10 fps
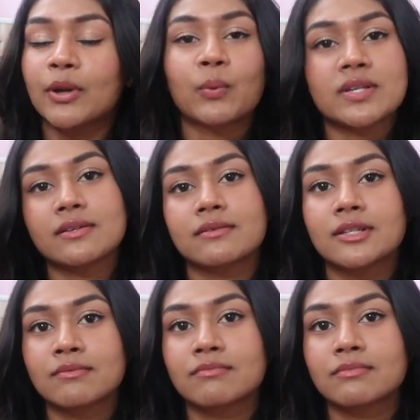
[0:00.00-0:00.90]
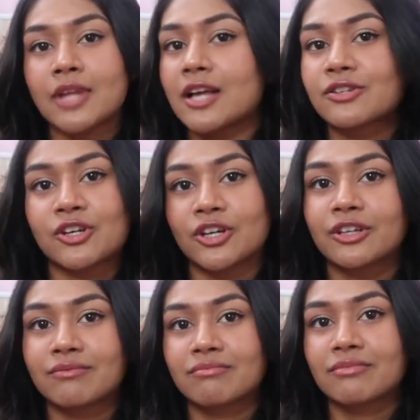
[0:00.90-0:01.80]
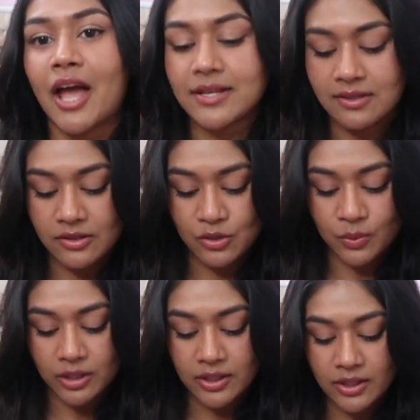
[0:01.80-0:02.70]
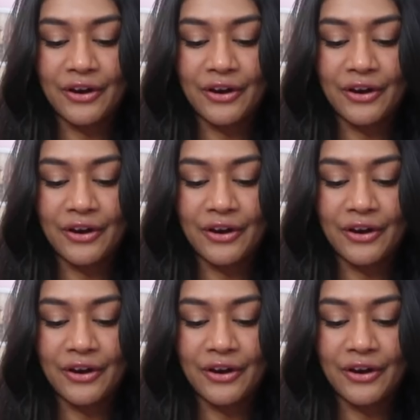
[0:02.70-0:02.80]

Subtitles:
but it wasn't as good as this one.